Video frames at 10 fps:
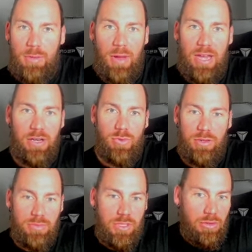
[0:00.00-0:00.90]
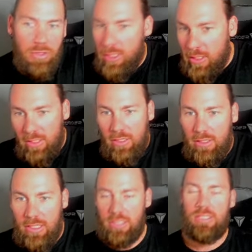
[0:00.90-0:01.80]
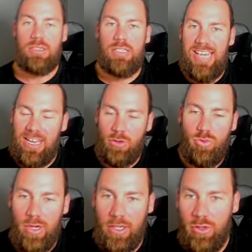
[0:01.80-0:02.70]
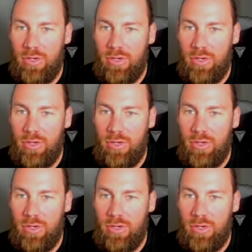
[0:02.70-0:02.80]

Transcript: partnered with them. So this is another really good